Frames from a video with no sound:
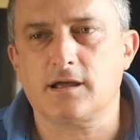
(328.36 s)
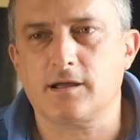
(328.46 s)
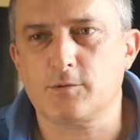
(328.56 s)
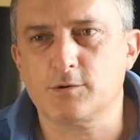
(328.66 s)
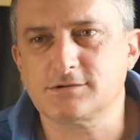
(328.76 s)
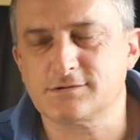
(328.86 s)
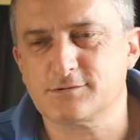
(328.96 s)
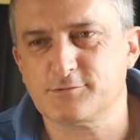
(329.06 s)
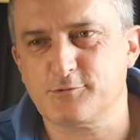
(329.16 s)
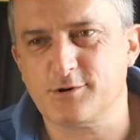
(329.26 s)
I was
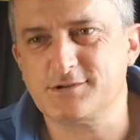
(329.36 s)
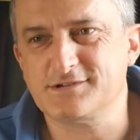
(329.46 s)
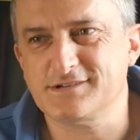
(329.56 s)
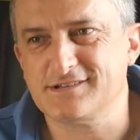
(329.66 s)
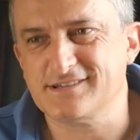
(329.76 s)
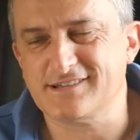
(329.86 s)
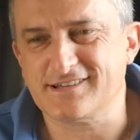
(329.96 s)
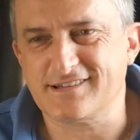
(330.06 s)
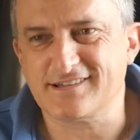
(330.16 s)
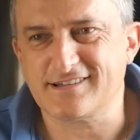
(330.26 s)
watching
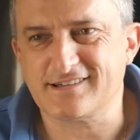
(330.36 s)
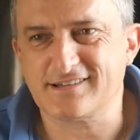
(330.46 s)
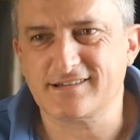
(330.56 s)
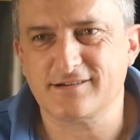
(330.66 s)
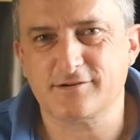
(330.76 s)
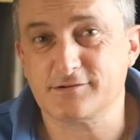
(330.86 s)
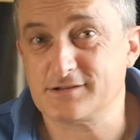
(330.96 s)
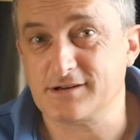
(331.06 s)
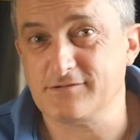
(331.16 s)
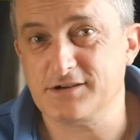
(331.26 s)
on
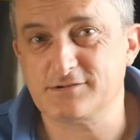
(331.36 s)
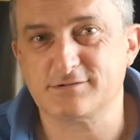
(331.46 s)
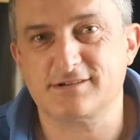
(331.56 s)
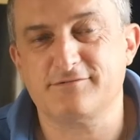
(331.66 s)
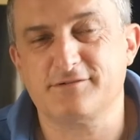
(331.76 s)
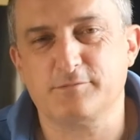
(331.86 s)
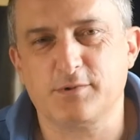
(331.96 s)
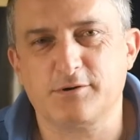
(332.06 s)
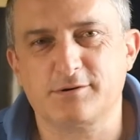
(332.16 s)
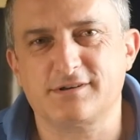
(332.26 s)
television something
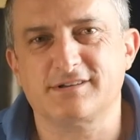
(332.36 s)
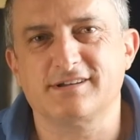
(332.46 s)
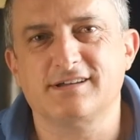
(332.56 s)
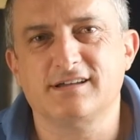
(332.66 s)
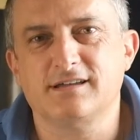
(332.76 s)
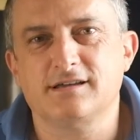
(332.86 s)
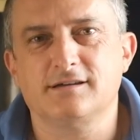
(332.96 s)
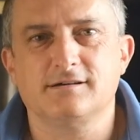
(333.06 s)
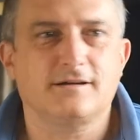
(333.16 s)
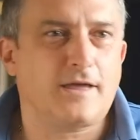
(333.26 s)
about
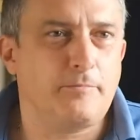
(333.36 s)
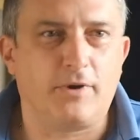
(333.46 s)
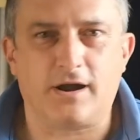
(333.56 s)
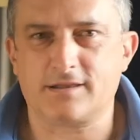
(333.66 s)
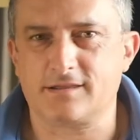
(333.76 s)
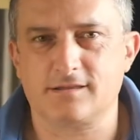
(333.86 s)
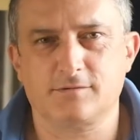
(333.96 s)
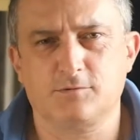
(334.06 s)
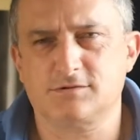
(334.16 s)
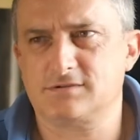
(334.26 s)
a party
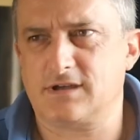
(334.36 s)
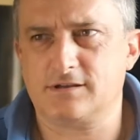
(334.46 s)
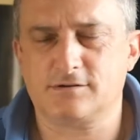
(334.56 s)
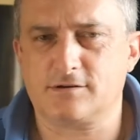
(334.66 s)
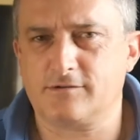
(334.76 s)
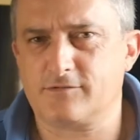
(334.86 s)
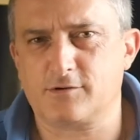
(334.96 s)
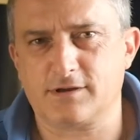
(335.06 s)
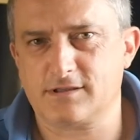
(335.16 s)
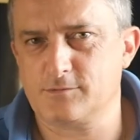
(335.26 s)
that was, I don't know if
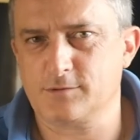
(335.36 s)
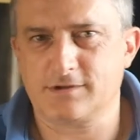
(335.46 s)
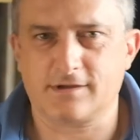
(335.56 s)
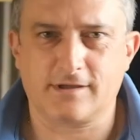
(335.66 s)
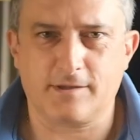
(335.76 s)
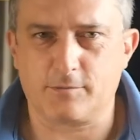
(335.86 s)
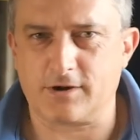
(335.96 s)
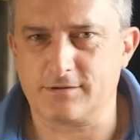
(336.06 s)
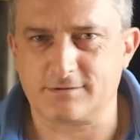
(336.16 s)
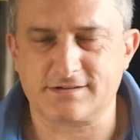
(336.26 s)
connected with a gay
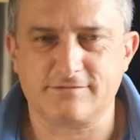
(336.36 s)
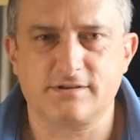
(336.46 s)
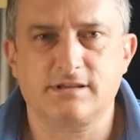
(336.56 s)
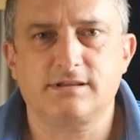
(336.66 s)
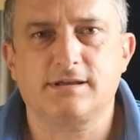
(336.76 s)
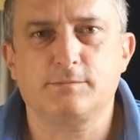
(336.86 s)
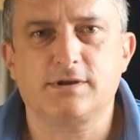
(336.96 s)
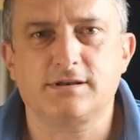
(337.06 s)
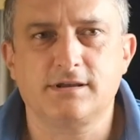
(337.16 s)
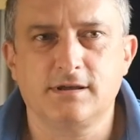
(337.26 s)
pride or something like that,
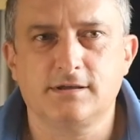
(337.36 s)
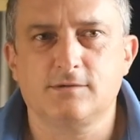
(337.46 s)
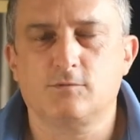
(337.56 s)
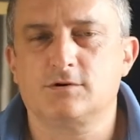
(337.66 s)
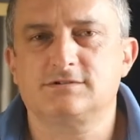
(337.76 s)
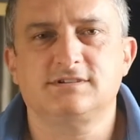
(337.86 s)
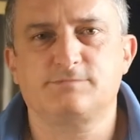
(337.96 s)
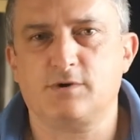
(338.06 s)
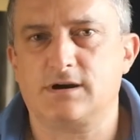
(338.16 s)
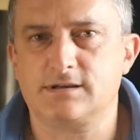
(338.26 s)
but there was this
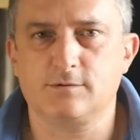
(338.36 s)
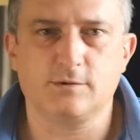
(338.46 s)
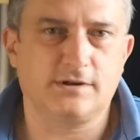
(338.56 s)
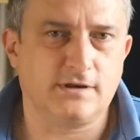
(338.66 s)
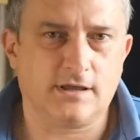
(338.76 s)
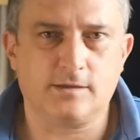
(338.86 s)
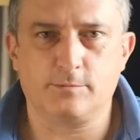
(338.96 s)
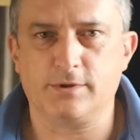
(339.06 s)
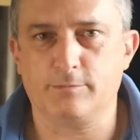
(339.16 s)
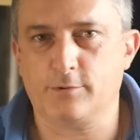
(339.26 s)
party with naked
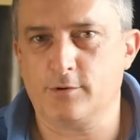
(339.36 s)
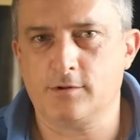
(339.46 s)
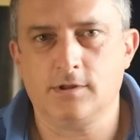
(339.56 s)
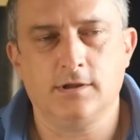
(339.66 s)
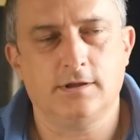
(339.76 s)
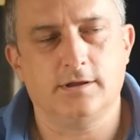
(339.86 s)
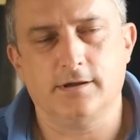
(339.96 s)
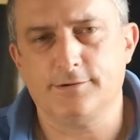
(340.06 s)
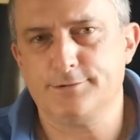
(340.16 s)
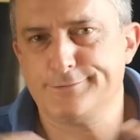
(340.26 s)
people
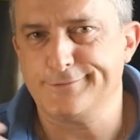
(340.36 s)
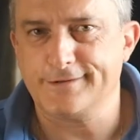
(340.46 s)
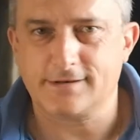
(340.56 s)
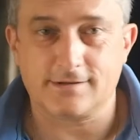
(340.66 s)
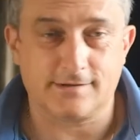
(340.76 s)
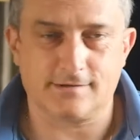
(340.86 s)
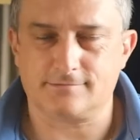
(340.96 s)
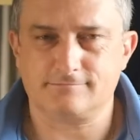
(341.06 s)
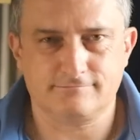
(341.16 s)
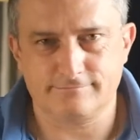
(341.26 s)
doing,
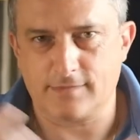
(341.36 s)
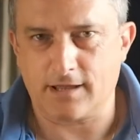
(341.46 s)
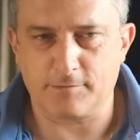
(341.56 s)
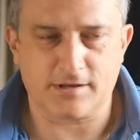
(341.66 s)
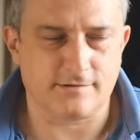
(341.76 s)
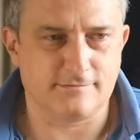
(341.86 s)
I mean,